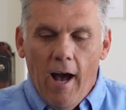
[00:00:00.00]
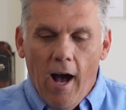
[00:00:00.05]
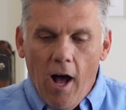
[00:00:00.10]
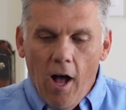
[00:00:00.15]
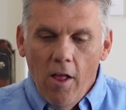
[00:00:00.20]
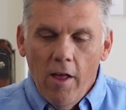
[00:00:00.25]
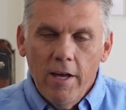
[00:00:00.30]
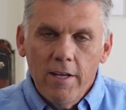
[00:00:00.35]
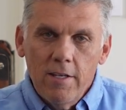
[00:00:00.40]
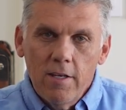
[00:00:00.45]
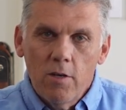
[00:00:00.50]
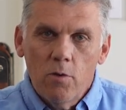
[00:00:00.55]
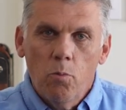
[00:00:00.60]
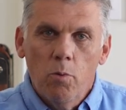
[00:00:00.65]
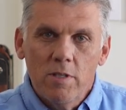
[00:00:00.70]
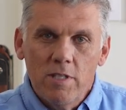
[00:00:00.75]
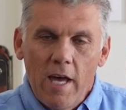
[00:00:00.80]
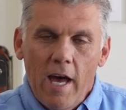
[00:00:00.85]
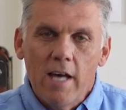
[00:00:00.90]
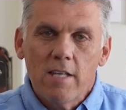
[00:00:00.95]
All I did
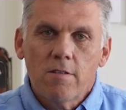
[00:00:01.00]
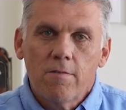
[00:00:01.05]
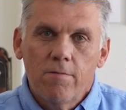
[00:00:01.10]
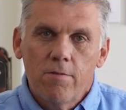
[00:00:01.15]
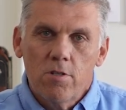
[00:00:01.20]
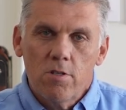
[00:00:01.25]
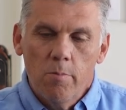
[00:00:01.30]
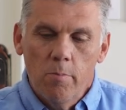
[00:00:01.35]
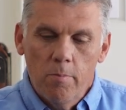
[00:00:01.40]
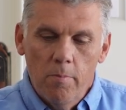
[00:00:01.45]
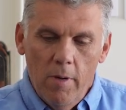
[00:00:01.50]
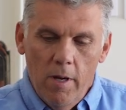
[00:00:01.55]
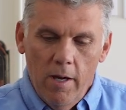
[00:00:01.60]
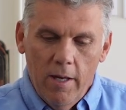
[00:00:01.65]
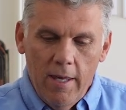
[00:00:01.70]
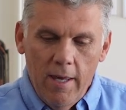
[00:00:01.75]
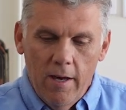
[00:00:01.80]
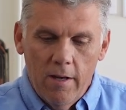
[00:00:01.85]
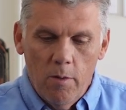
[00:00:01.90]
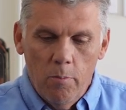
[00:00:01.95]
was ask for some
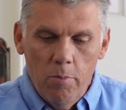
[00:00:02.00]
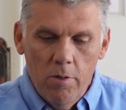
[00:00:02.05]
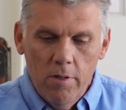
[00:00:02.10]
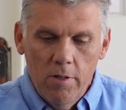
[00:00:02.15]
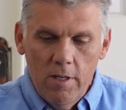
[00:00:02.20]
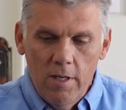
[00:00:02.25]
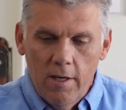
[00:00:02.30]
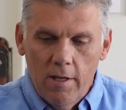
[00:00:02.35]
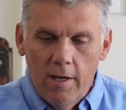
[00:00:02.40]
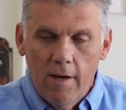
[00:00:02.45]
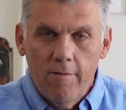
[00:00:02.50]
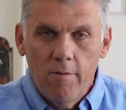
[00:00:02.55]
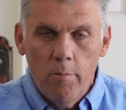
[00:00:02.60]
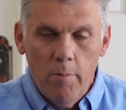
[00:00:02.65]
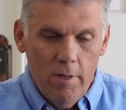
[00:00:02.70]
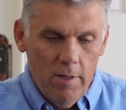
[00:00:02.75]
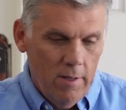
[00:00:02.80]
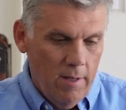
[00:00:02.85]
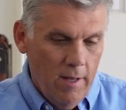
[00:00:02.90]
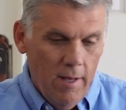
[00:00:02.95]
accountability in
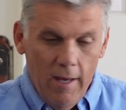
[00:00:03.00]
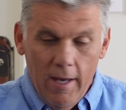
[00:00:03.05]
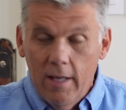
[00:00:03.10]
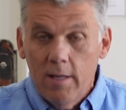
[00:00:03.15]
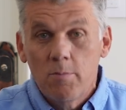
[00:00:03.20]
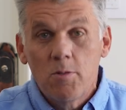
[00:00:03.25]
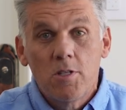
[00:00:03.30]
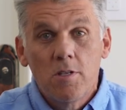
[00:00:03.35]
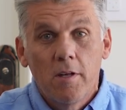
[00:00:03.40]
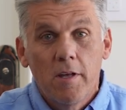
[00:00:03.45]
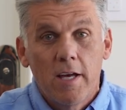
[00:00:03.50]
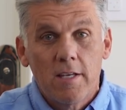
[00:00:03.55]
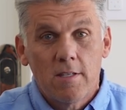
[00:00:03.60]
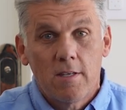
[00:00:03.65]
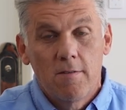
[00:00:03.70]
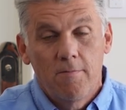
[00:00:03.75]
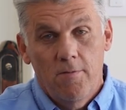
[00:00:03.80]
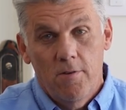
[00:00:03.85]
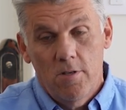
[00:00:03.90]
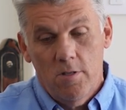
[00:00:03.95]
government, and I'm still
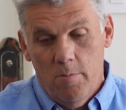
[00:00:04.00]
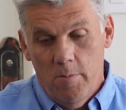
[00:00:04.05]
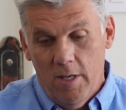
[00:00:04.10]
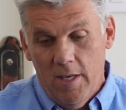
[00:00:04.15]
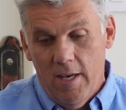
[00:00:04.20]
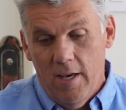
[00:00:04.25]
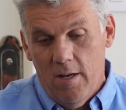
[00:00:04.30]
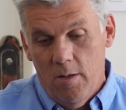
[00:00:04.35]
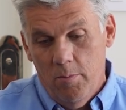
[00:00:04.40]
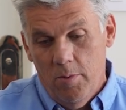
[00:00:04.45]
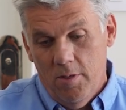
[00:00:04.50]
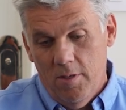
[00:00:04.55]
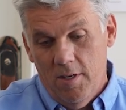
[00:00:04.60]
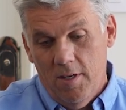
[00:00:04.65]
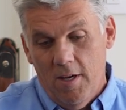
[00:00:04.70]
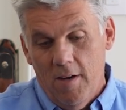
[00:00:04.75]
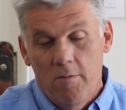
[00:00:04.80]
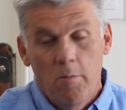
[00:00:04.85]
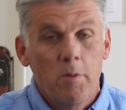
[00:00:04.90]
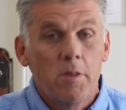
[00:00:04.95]
asking for some accountability
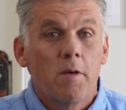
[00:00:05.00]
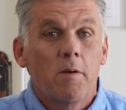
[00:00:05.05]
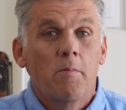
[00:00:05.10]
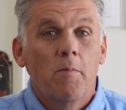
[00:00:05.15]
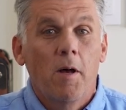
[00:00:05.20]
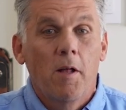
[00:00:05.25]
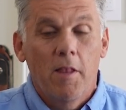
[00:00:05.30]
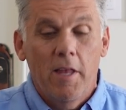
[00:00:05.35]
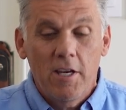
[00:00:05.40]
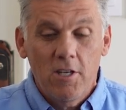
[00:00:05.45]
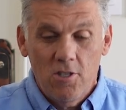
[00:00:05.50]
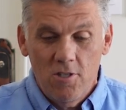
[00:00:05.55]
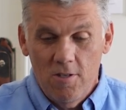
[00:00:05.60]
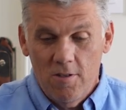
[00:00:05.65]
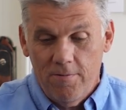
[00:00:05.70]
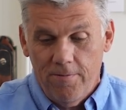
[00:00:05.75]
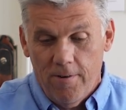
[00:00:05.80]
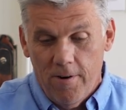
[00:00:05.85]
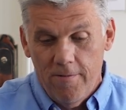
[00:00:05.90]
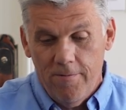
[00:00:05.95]
in government. The election
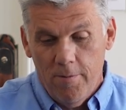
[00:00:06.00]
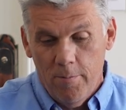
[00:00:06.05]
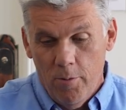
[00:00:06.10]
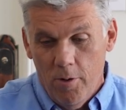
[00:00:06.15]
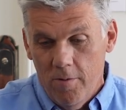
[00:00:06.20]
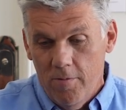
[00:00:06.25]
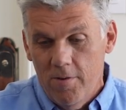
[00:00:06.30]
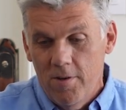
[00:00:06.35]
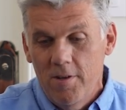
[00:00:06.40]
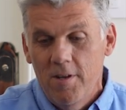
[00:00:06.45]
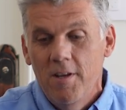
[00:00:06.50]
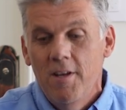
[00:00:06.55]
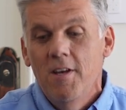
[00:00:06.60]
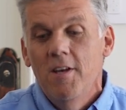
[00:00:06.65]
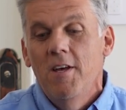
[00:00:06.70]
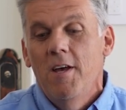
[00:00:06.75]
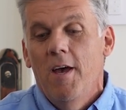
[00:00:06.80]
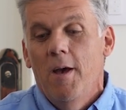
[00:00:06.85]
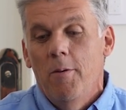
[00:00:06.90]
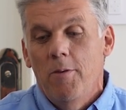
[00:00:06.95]
is far from over,
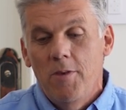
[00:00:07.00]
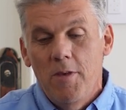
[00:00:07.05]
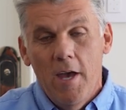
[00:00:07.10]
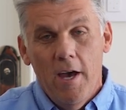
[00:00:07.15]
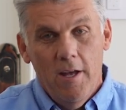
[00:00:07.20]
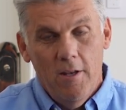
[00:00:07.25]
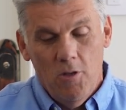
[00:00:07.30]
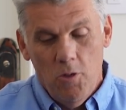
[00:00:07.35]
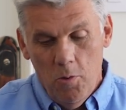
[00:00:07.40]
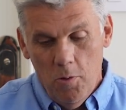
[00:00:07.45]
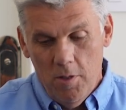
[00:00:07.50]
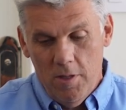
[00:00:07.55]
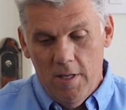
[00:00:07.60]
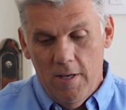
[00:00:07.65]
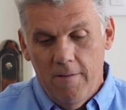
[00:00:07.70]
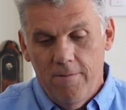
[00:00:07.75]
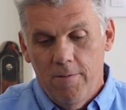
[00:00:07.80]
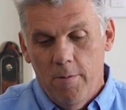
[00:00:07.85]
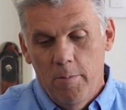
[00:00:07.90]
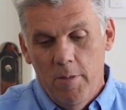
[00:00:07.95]
yet you would
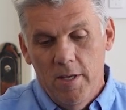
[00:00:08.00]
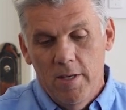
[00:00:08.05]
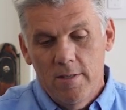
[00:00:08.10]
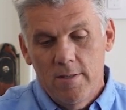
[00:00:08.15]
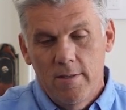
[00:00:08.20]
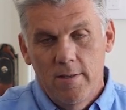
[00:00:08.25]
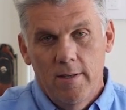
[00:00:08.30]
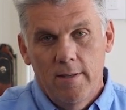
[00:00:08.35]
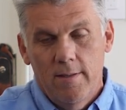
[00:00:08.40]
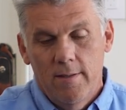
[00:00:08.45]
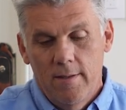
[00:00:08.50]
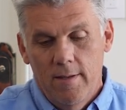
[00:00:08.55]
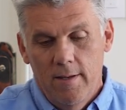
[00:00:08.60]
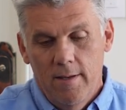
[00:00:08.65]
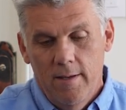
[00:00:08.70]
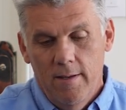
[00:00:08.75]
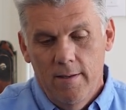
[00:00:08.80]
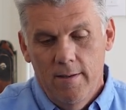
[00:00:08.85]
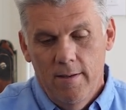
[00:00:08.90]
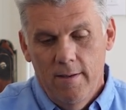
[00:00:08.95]
think from this that
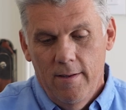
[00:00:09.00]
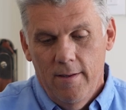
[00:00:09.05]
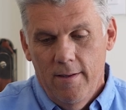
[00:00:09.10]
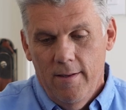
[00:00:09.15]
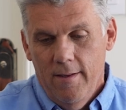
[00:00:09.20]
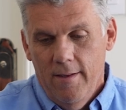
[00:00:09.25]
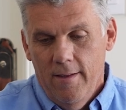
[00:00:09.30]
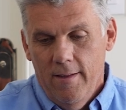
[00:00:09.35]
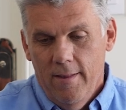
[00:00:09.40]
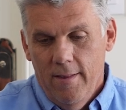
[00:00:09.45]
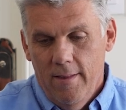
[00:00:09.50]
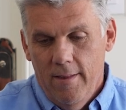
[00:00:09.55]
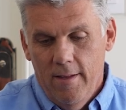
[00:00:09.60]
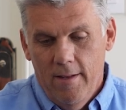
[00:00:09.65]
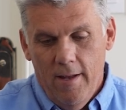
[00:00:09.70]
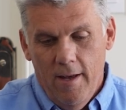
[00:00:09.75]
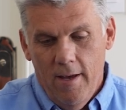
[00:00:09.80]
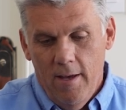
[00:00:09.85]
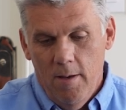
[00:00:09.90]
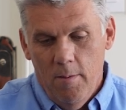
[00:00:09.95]

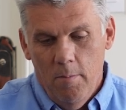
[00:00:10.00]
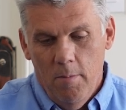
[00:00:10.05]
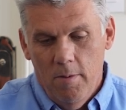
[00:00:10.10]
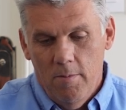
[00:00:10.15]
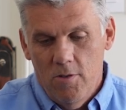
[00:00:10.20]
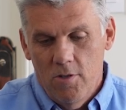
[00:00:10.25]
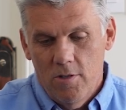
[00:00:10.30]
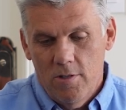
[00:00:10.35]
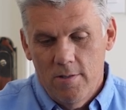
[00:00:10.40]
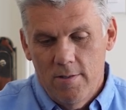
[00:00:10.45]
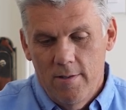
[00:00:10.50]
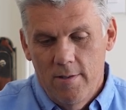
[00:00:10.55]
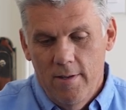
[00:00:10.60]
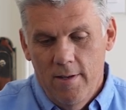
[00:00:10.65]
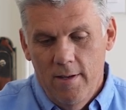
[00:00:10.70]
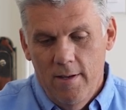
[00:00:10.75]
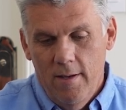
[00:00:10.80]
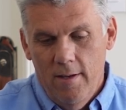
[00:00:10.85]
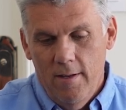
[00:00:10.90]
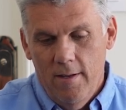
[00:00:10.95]
I am just
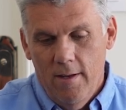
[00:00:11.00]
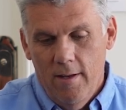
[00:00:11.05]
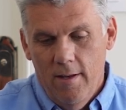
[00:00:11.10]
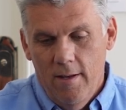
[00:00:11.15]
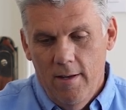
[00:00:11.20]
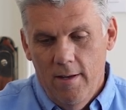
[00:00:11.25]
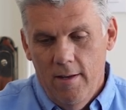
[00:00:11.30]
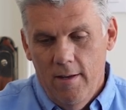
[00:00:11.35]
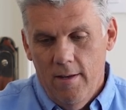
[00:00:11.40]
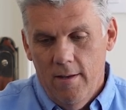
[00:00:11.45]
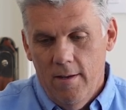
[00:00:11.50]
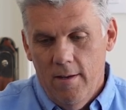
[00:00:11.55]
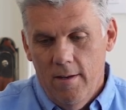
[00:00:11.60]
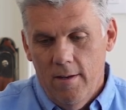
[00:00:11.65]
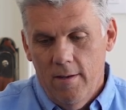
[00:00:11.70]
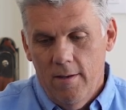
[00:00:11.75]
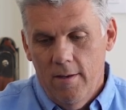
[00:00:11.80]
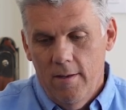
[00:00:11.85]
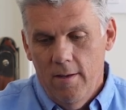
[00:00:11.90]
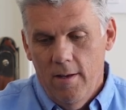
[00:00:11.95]

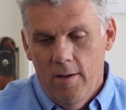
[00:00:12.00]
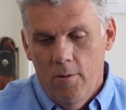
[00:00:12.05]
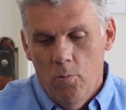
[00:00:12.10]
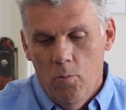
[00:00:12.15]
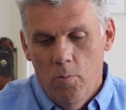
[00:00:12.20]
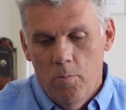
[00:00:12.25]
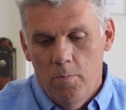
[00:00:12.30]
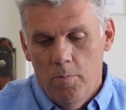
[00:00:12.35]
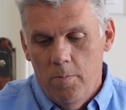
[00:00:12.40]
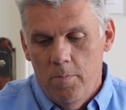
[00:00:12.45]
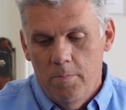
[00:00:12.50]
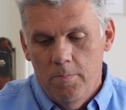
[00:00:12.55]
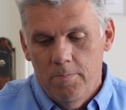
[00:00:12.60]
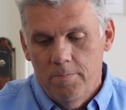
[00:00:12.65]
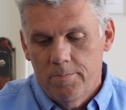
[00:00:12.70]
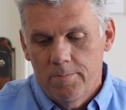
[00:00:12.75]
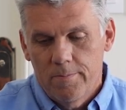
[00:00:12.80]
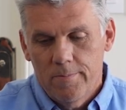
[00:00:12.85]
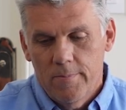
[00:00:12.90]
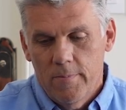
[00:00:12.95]
an
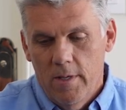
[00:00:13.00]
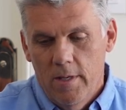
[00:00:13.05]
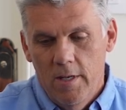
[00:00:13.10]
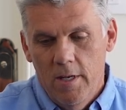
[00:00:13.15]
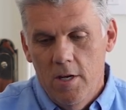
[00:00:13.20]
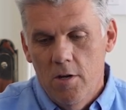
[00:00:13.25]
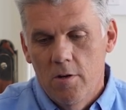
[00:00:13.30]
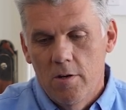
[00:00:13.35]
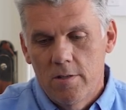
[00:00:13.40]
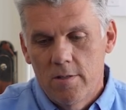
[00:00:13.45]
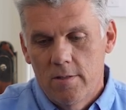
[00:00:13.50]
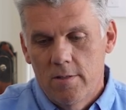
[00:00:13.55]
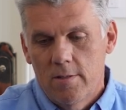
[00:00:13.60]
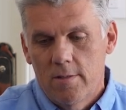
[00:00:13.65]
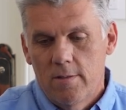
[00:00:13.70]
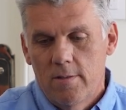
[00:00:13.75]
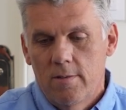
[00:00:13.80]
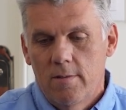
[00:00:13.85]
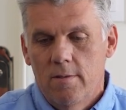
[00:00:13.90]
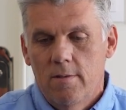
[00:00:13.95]

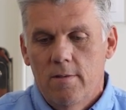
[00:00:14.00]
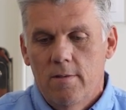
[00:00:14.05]
irritant.